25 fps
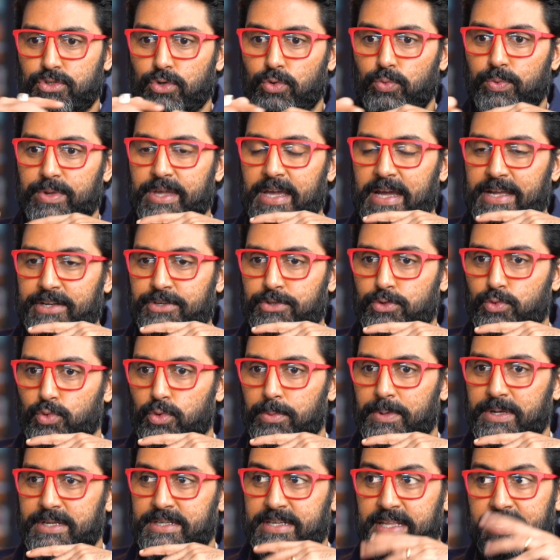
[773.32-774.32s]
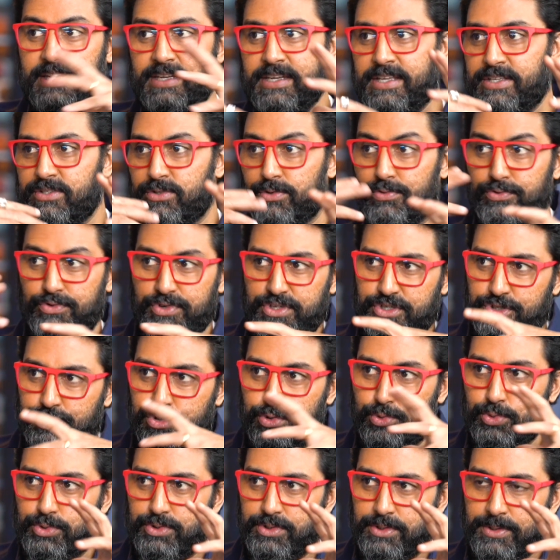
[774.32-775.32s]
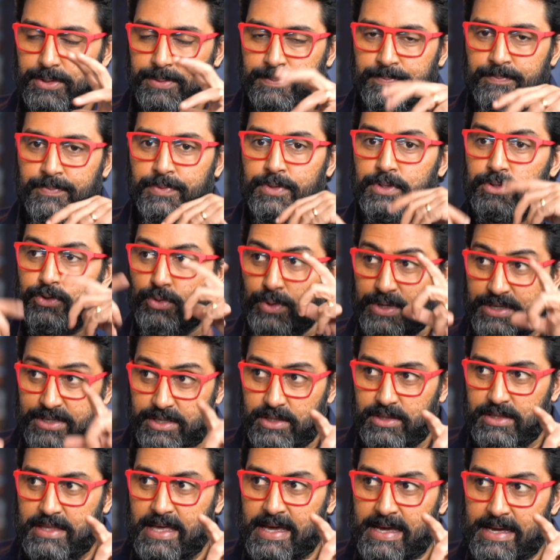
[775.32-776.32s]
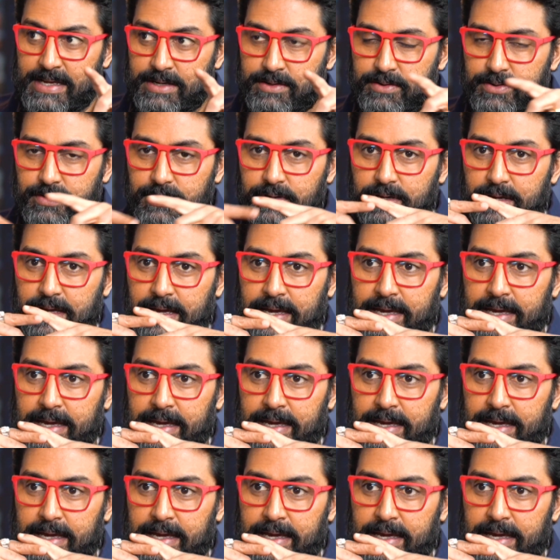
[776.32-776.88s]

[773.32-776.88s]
So we had to do about 10 days of reshoot. So I did that.